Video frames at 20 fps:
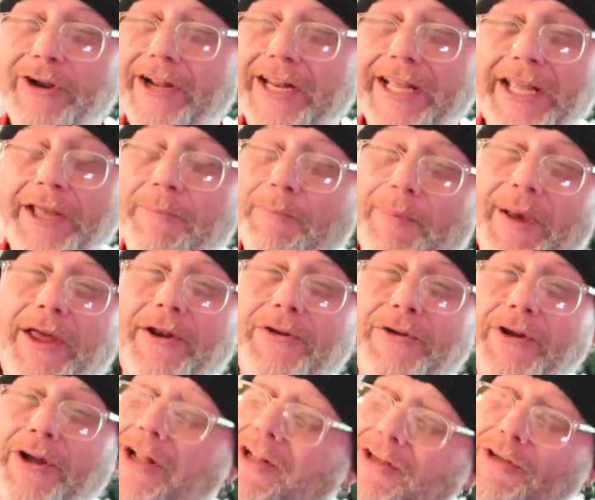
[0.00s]
going to get
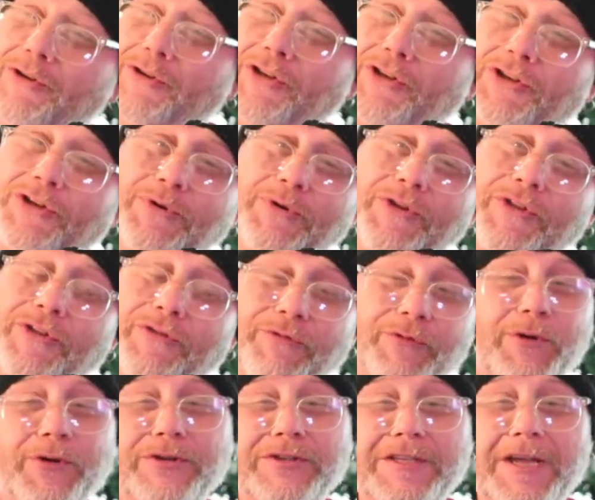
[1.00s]
better until you do it the
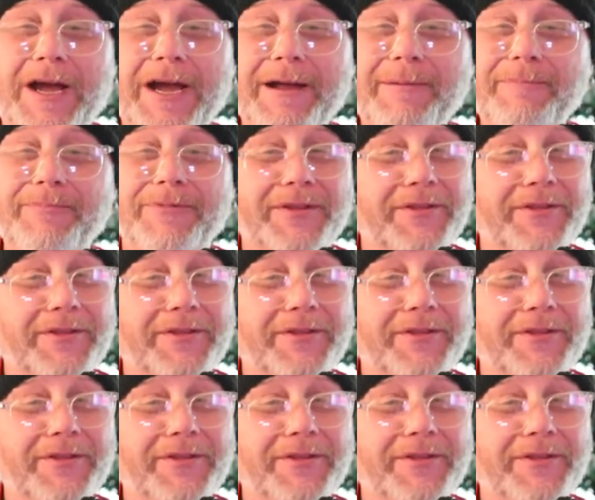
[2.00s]
first time,